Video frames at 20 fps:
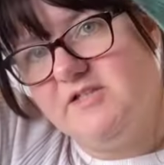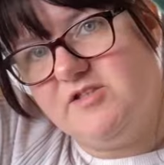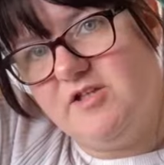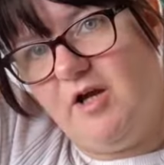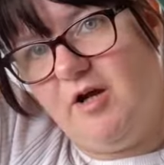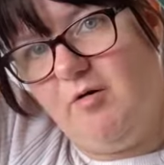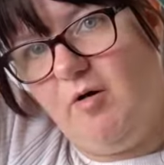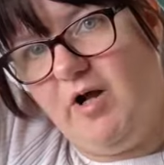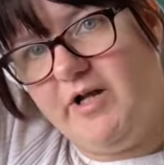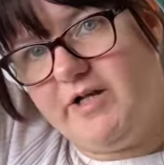
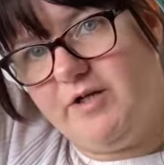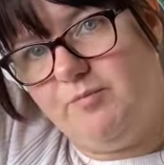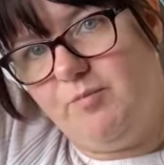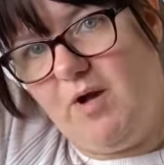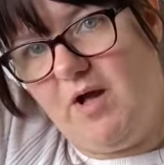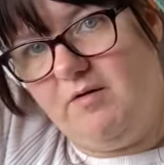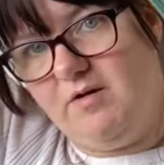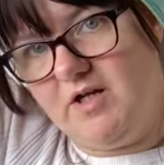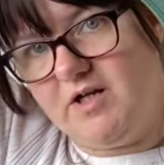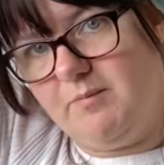So I could
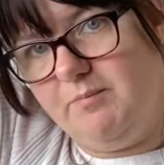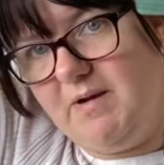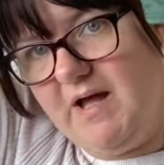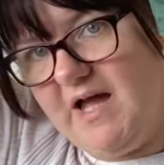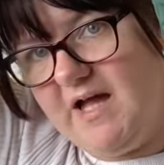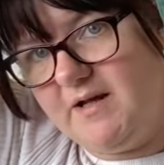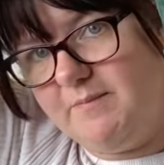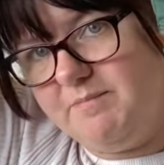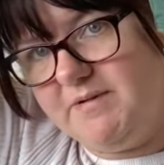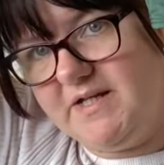wear like a
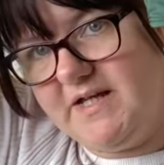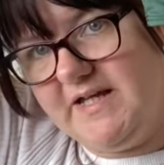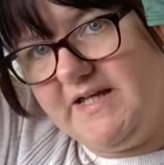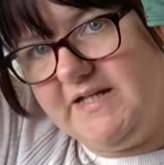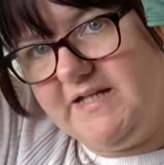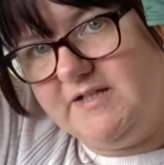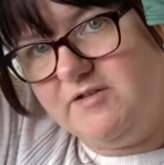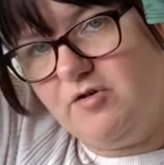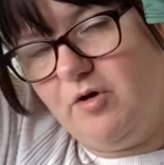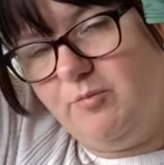black
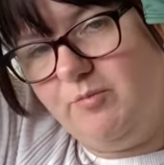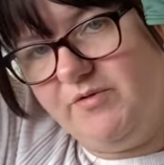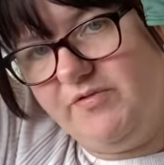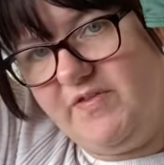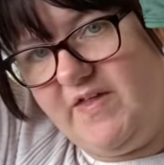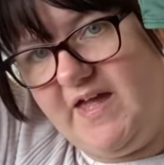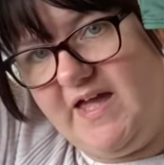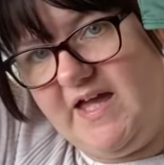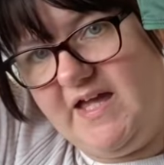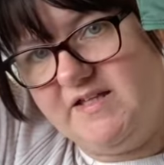bikini top
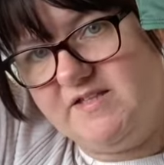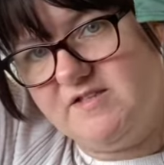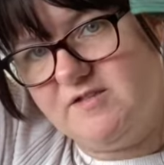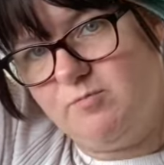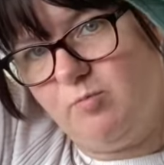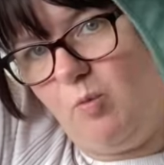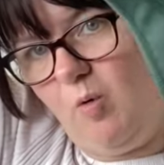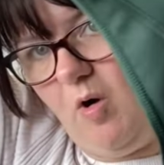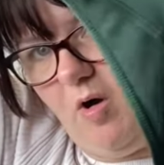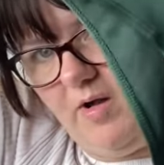with
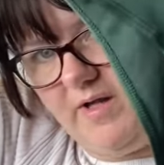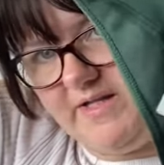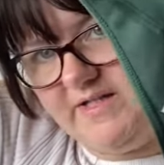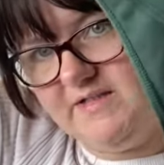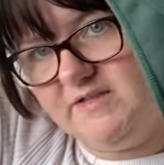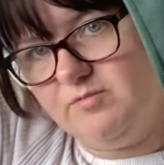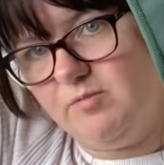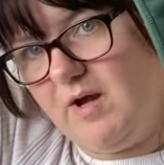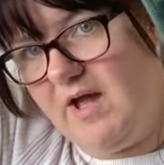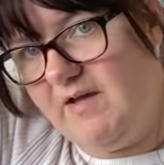this,
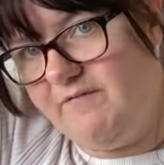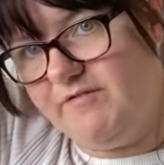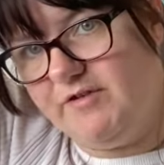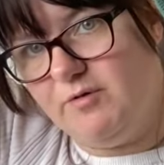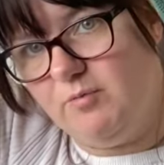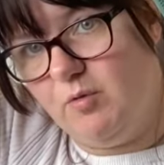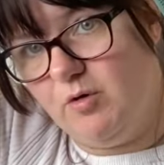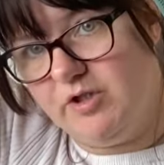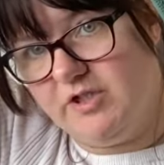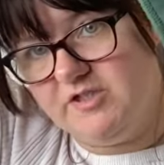white, whatever
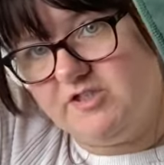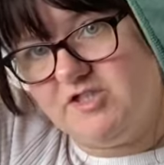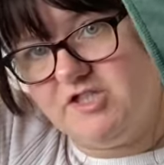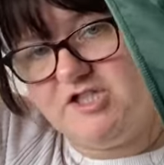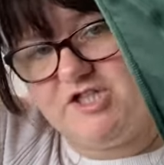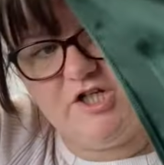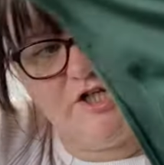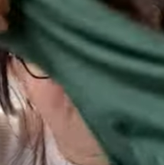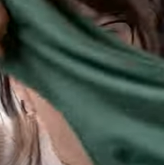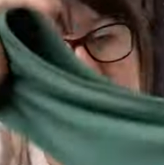you wanted to
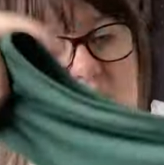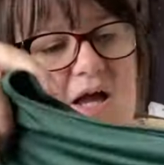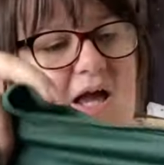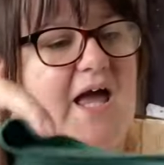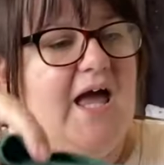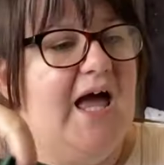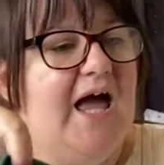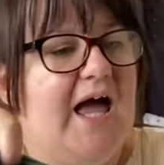do.